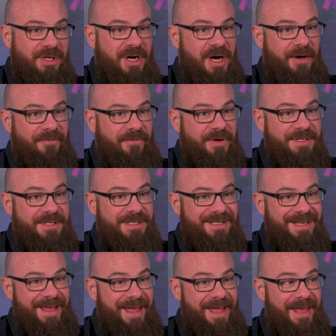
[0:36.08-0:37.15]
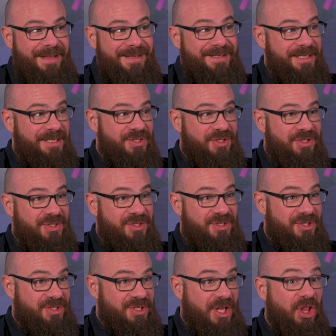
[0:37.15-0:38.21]
conference, and
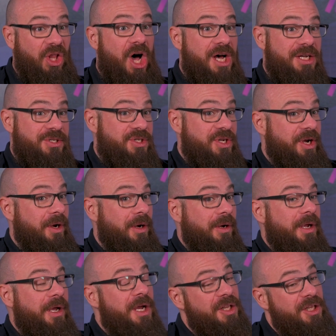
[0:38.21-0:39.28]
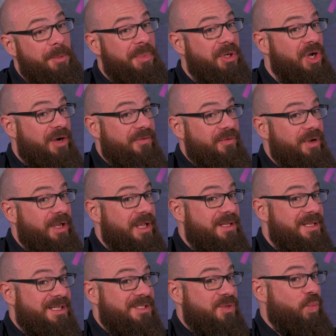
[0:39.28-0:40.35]
since last year, they've been offering it
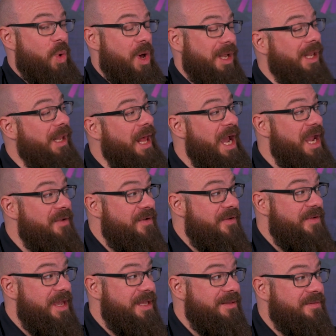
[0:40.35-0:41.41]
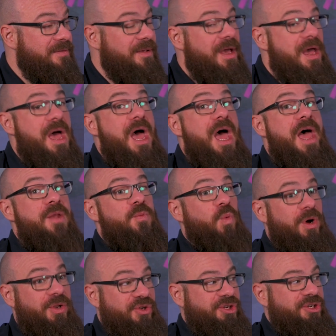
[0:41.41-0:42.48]
as one live event and
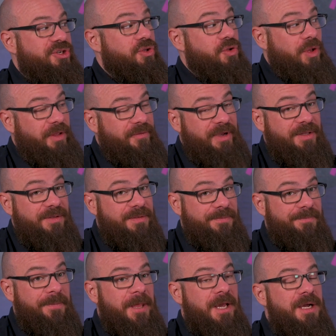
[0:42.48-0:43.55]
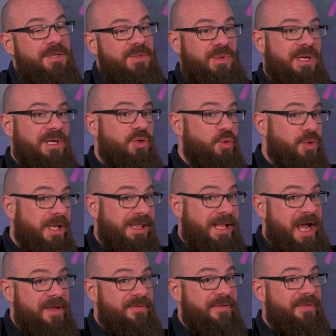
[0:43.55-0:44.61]
one digital event. So they do the
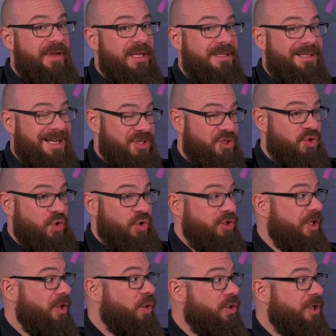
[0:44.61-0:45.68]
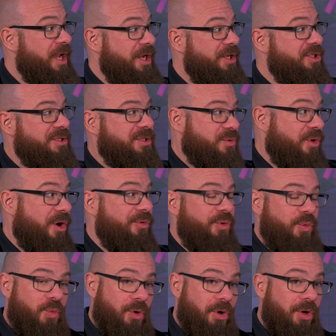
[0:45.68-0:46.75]
live event at certain locations around the
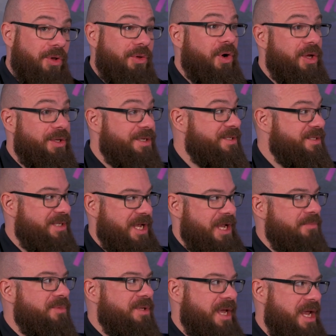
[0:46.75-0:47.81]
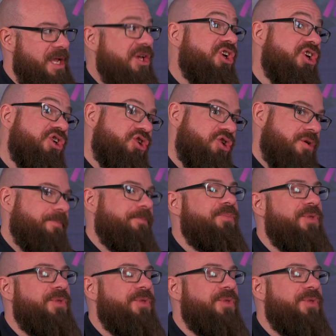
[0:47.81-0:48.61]
world on the same day-ish.